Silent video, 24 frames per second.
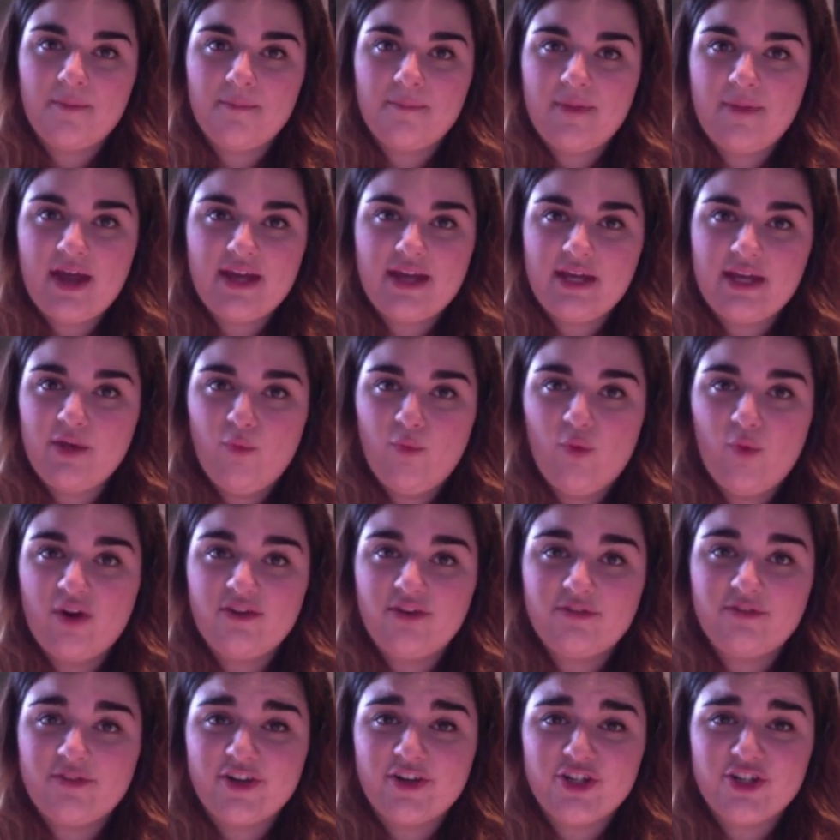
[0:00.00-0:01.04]
any one
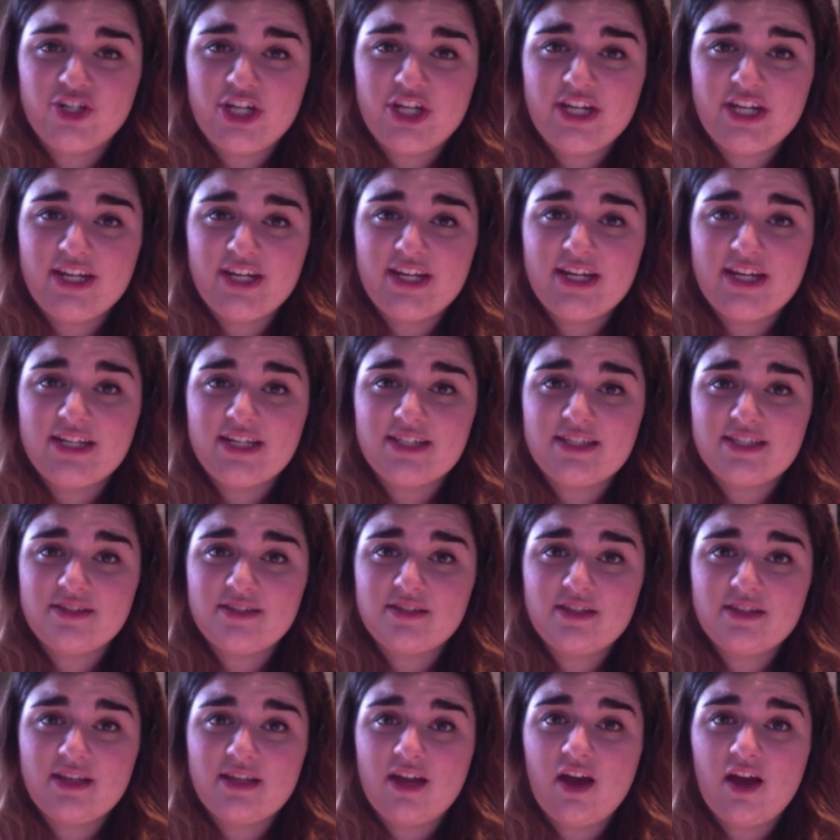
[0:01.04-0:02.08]
version is
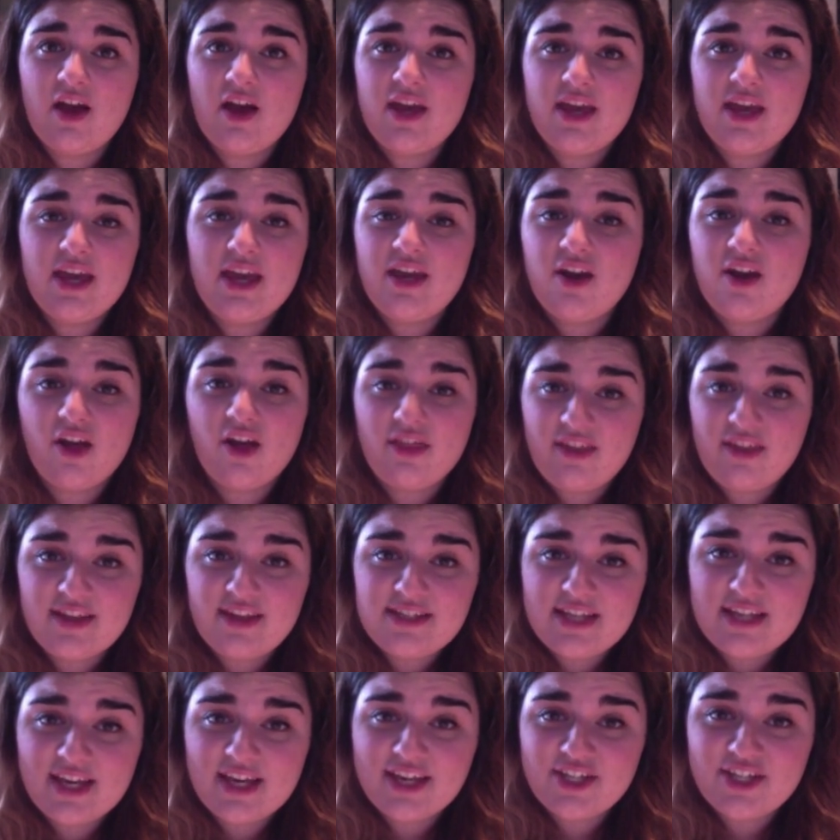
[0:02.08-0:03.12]

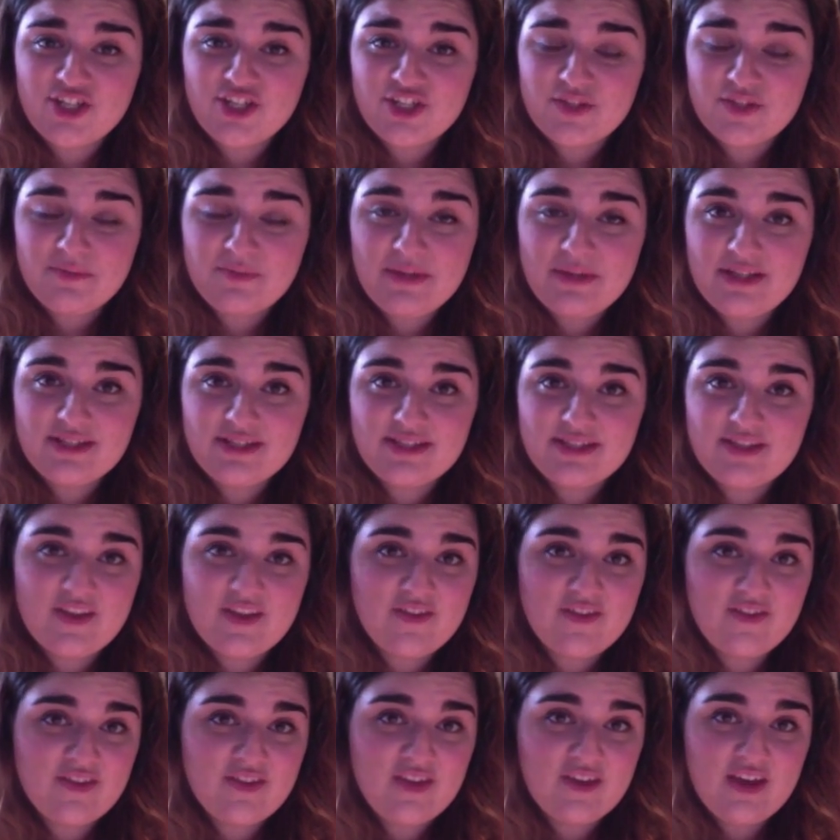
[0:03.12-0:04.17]
inauthentic. It just means that
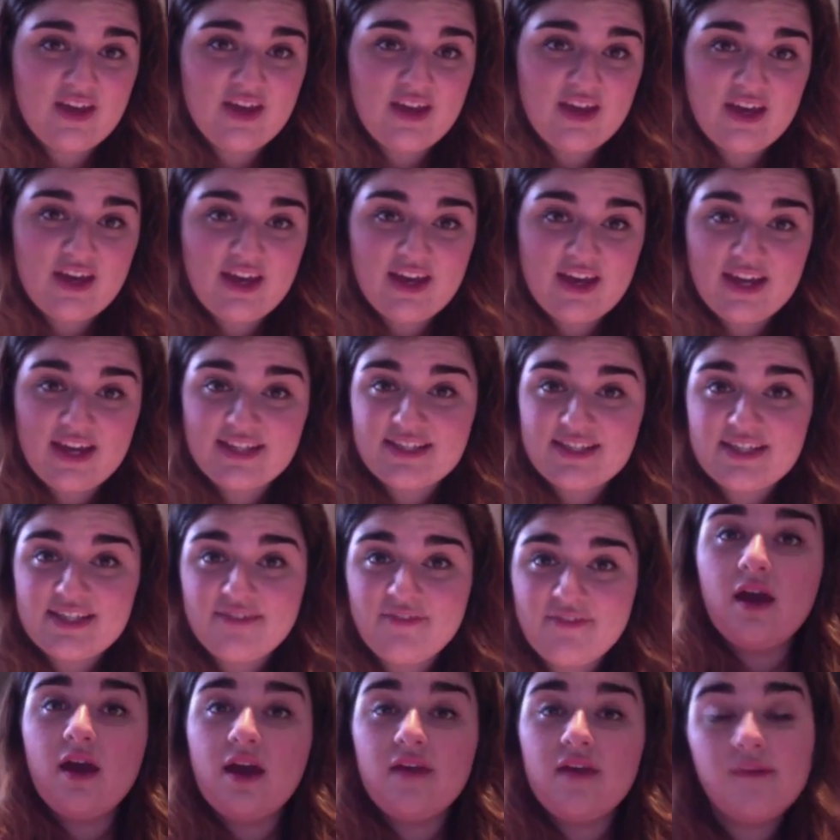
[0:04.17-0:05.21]
it's
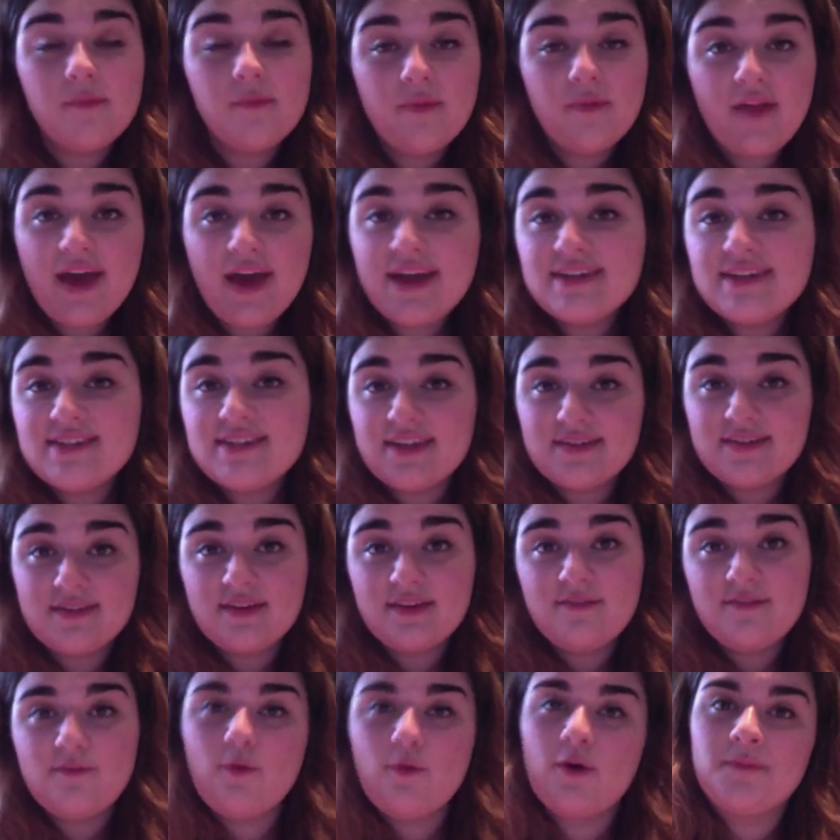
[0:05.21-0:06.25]
different. In the play,
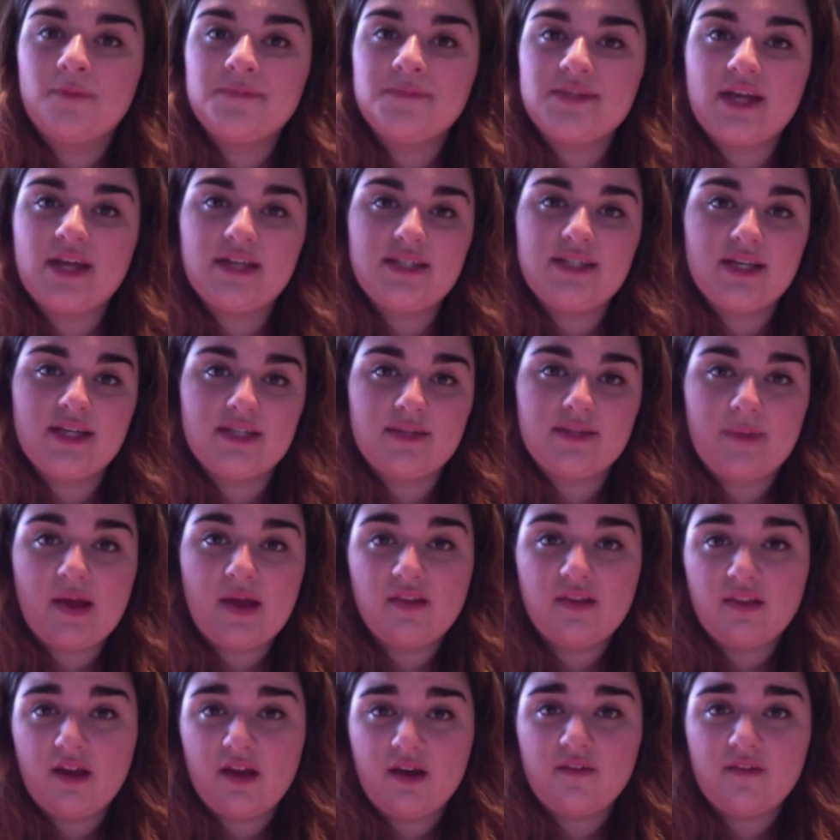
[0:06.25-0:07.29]
Cecily forms ideas
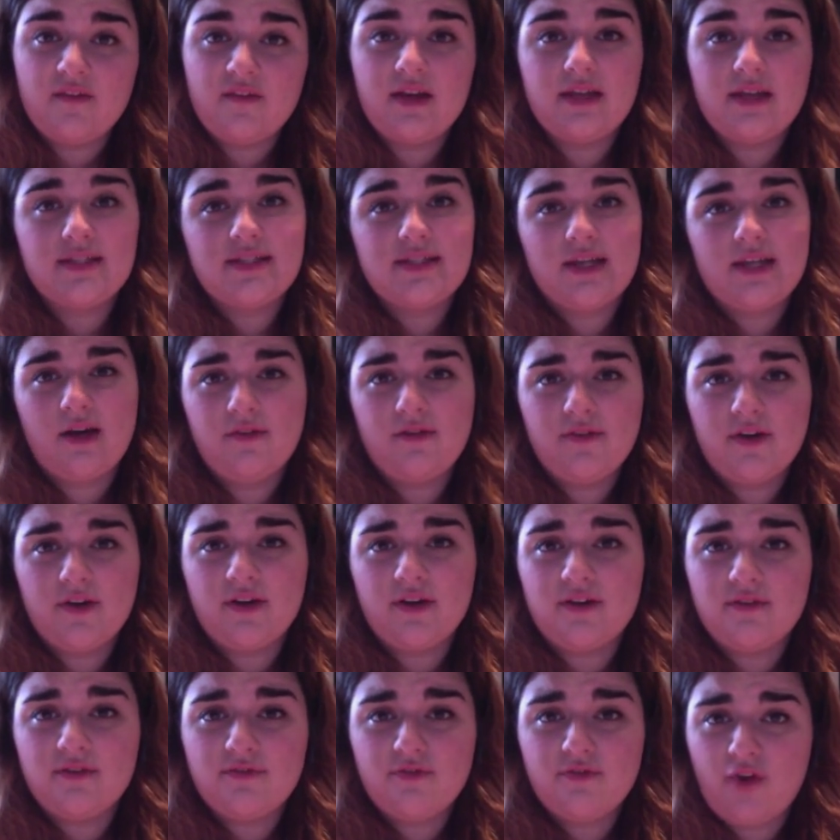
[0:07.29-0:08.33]
about love and
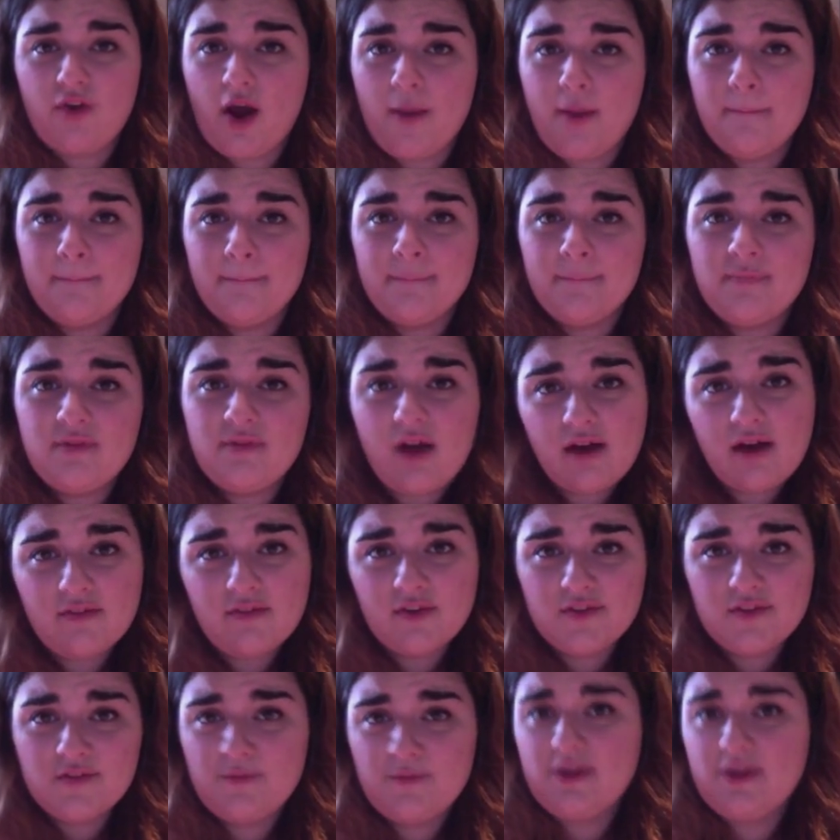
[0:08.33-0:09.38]
selfhood from
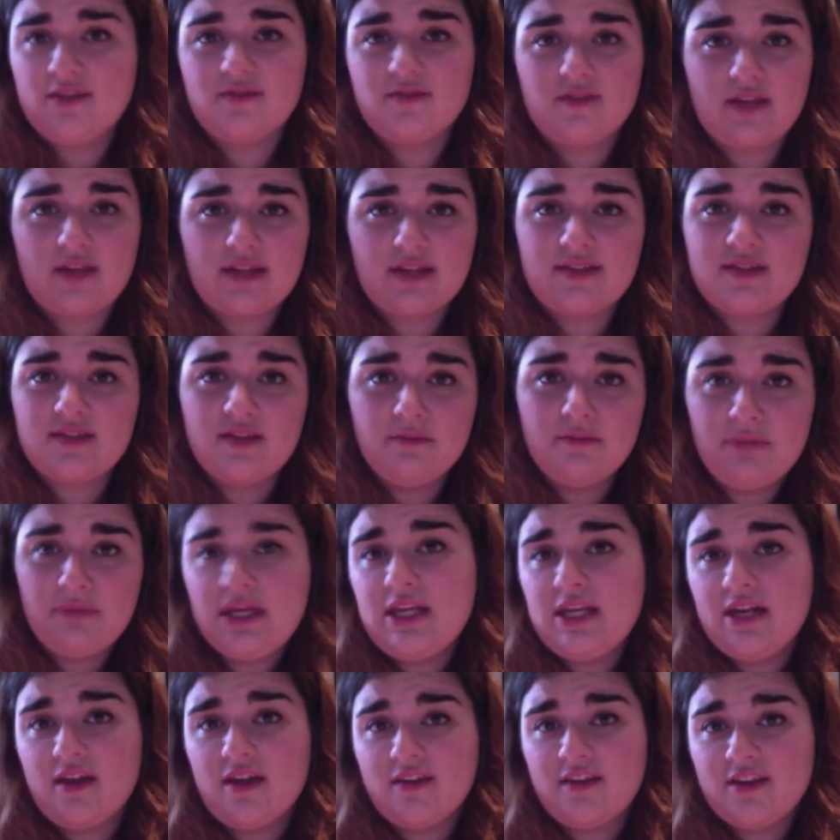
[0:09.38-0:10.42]
novels because that's the
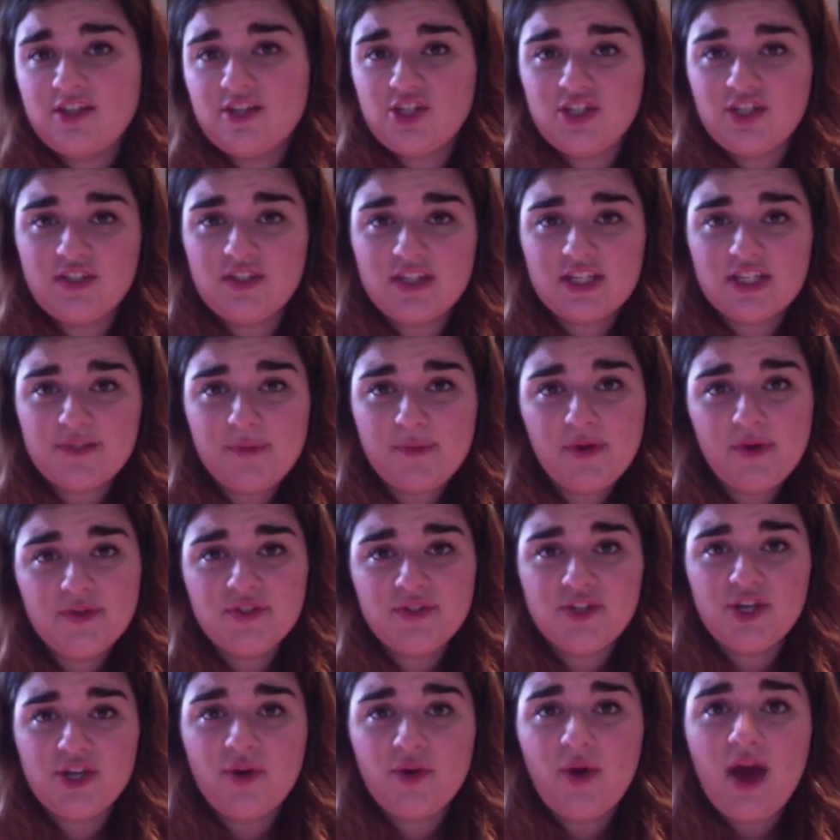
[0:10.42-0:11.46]
media that she's exposed
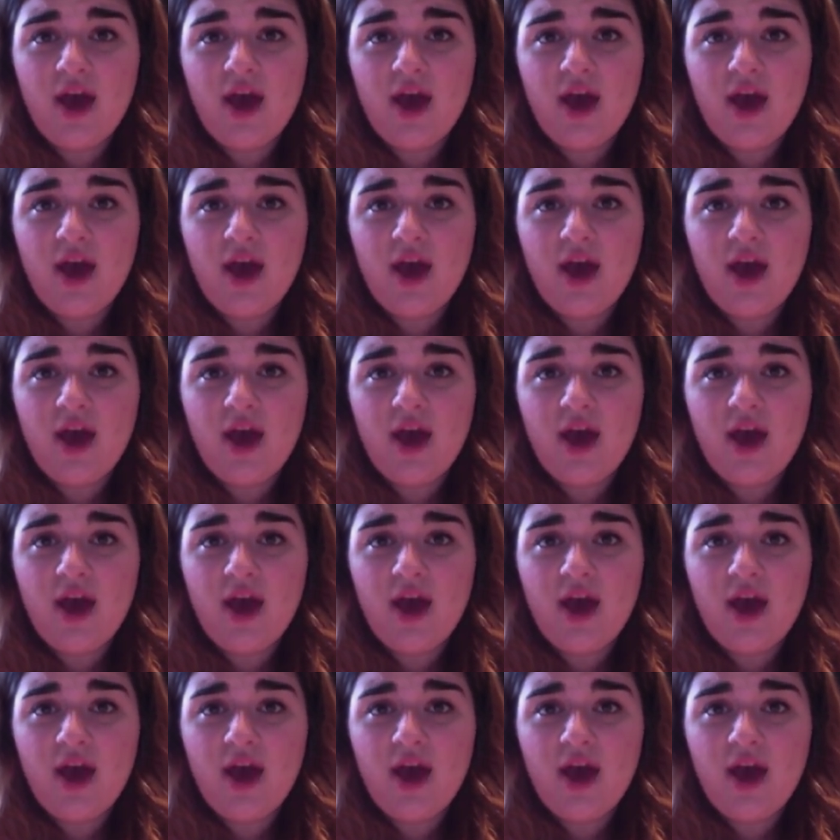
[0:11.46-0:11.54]
to.